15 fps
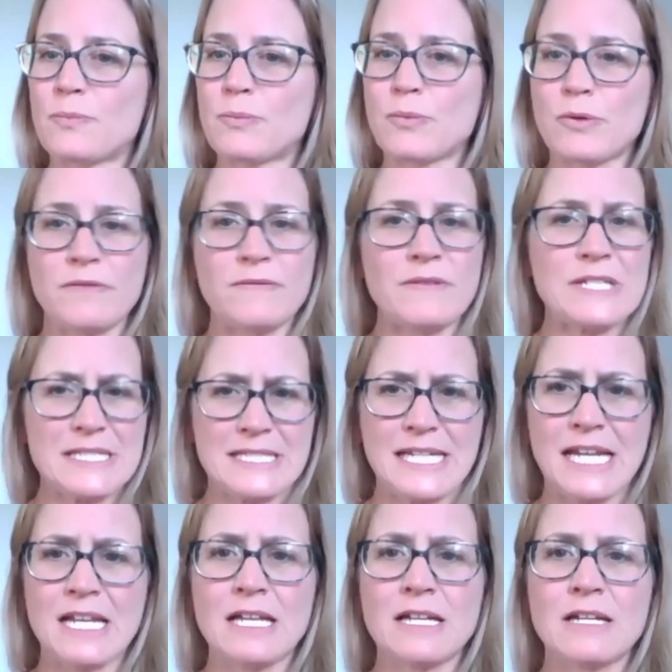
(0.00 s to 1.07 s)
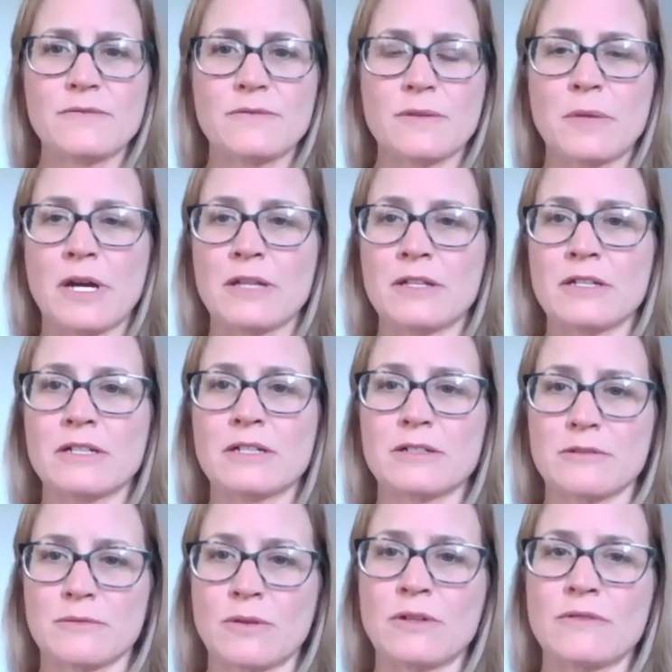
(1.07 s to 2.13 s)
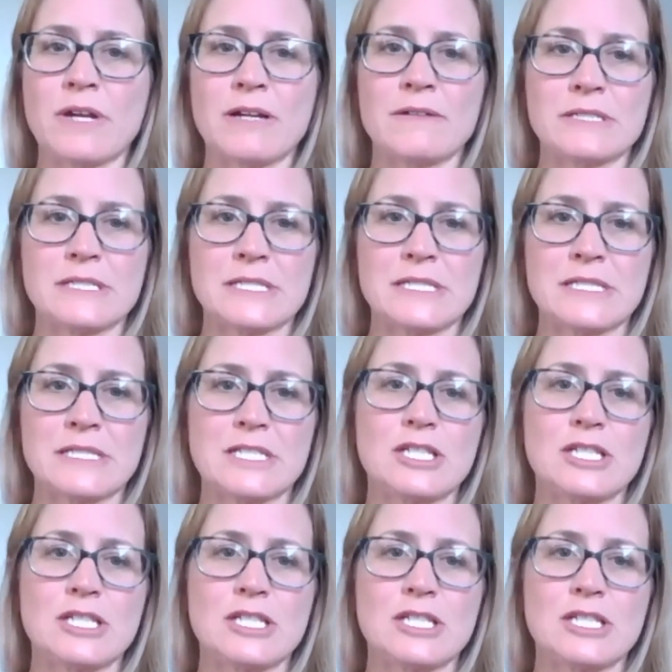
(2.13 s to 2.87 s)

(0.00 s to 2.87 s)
previous data from other coronaviruses